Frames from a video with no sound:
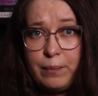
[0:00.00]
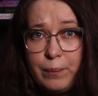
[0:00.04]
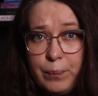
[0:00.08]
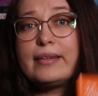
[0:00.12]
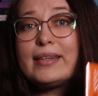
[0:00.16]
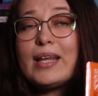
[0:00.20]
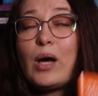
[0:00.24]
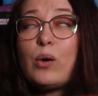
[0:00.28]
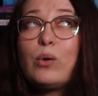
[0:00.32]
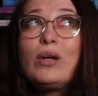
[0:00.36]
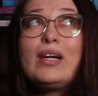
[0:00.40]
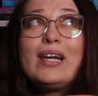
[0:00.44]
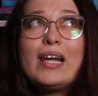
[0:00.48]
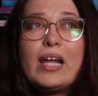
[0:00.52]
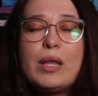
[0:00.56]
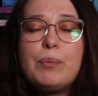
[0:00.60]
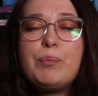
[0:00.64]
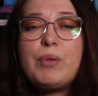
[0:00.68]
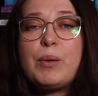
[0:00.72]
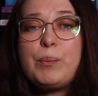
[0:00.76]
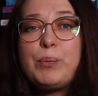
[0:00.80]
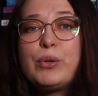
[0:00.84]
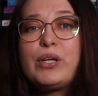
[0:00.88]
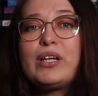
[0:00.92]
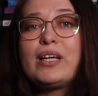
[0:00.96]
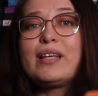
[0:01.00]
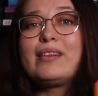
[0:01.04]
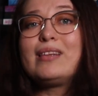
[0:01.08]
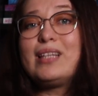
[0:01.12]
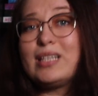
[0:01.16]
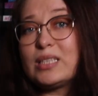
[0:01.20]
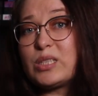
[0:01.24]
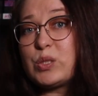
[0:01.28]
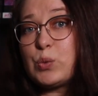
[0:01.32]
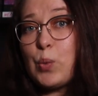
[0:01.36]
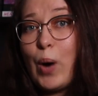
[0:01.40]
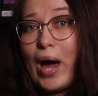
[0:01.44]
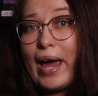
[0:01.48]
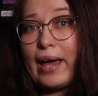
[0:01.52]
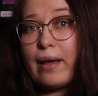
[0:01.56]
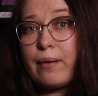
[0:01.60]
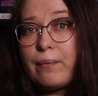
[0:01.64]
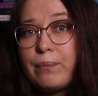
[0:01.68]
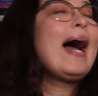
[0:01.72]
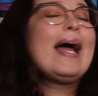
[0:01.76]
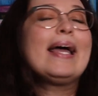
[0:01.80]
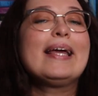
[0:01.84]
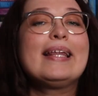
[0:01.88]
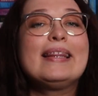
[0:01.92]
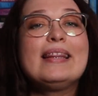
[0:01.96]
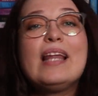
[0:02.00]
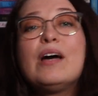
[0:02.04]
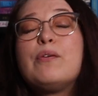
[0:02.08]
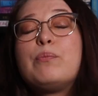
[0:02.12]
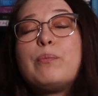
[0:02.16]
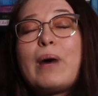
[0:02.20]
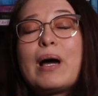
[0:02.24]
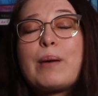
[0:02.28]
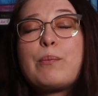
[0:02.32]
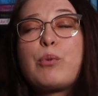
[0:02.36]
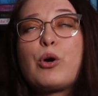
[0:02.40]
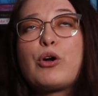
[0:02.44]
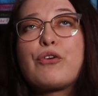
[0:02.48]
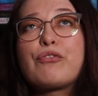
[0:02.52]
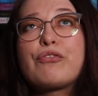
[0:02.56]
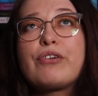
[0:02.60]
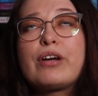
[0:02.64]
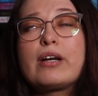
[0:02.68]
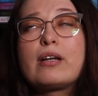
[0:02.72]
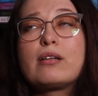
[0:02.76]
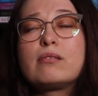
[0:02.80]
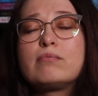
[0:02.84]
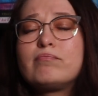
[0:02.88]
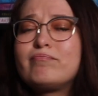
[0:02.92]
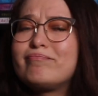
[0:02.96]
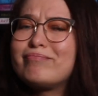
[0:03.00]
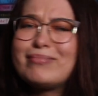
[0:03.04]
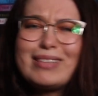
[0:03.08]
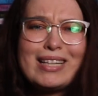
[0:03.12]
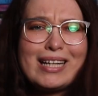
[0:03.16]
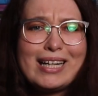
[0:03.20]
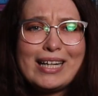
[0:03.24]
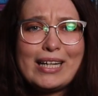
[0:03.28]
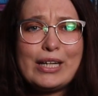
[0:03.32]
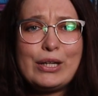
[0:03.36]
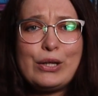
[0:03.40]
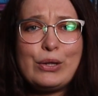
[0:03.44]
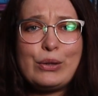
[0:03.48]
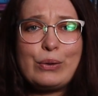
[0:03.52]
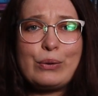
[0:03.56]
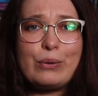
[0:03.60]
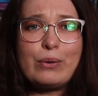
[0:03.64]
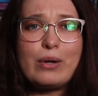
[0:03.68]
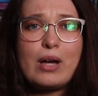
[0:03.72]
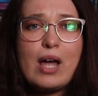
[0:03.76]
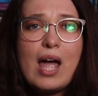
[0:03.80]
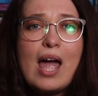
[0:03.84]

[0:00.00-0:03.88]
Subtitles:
Now let me put it this way, I love my boyfriend. I do.